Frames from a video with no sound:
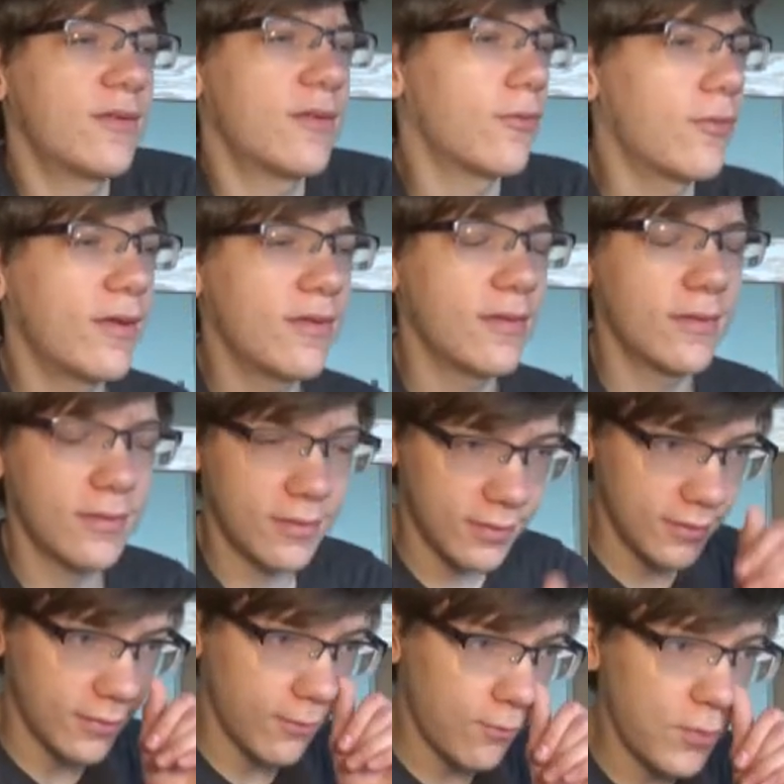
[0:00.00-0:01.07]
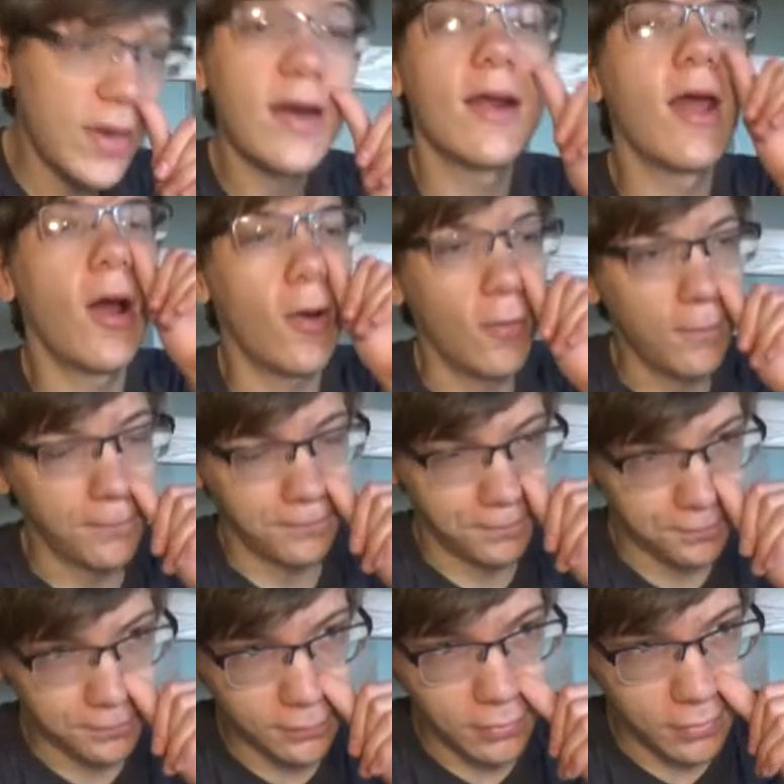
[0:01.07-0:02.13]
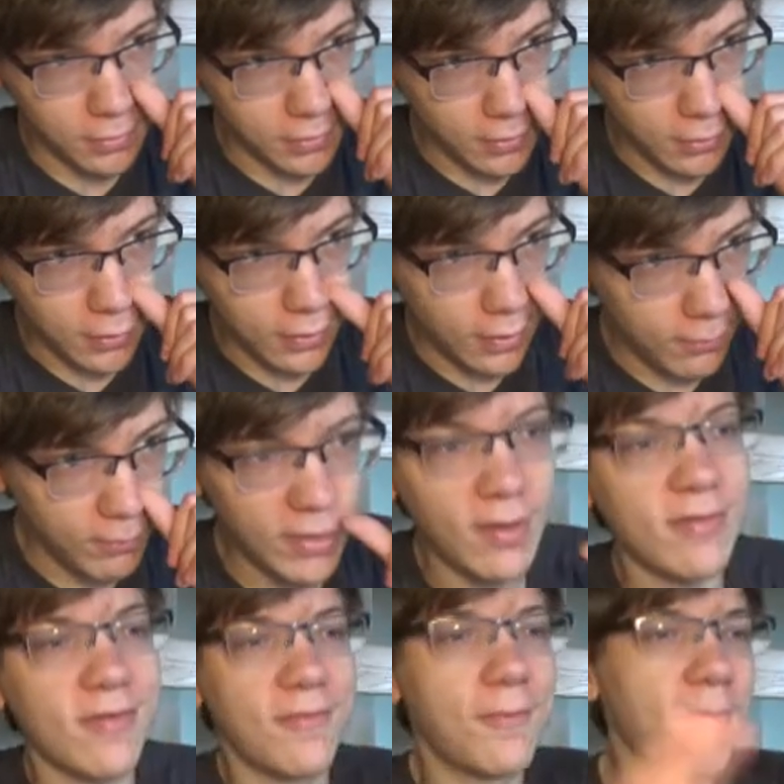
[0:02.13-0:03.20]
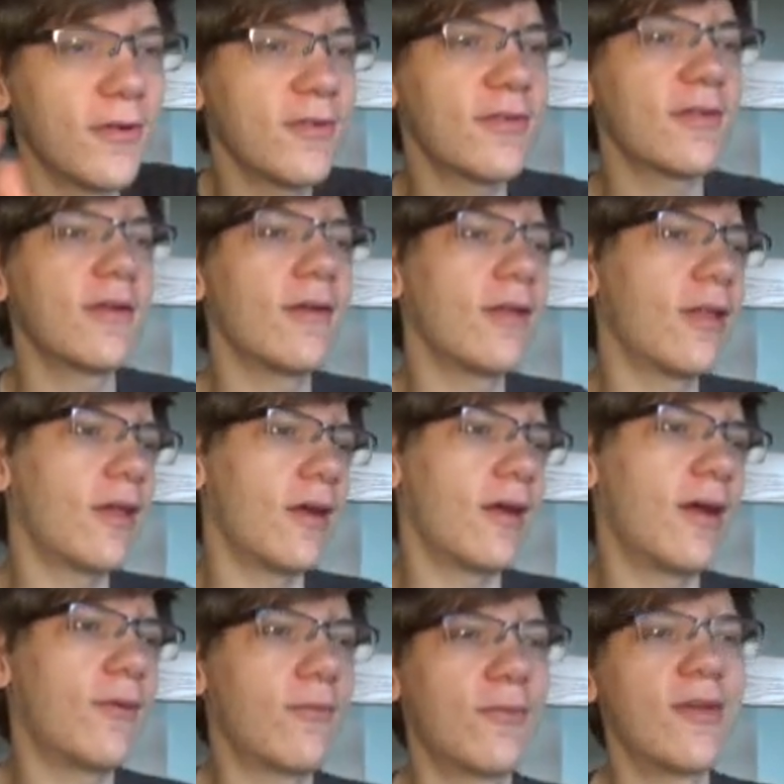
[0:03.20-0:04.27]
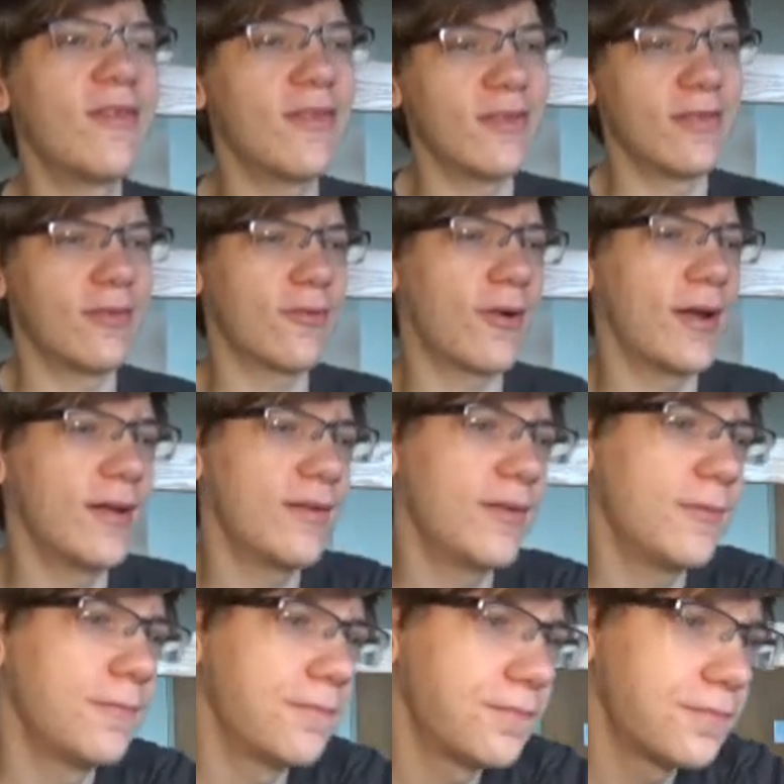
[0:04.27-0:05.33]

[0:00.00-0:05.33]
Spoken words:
recent bit ago because of personal reasons, right?